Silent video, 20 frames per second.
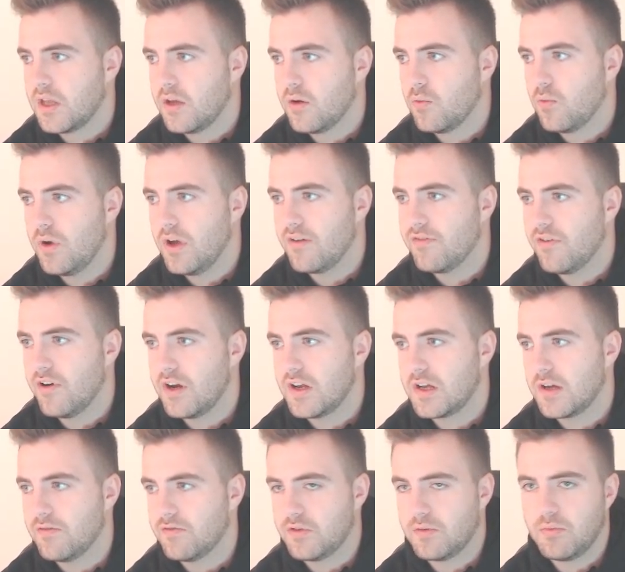We are very
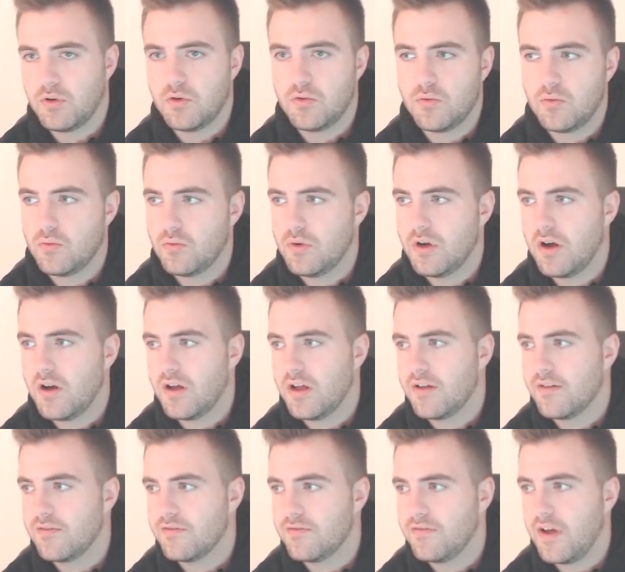comfortable. We are
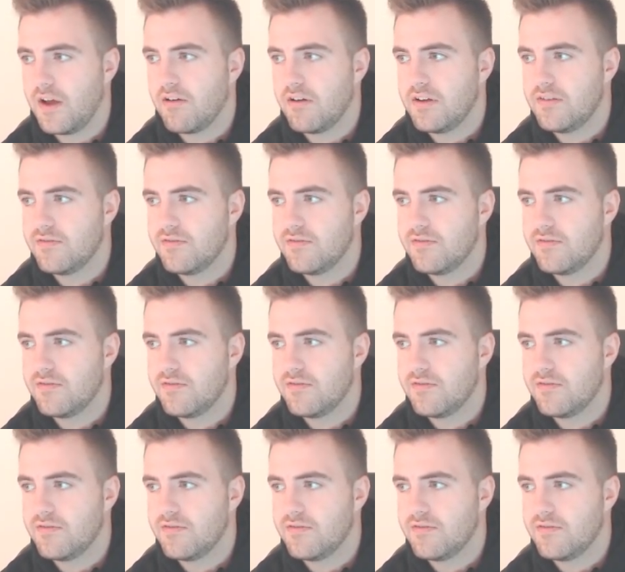very,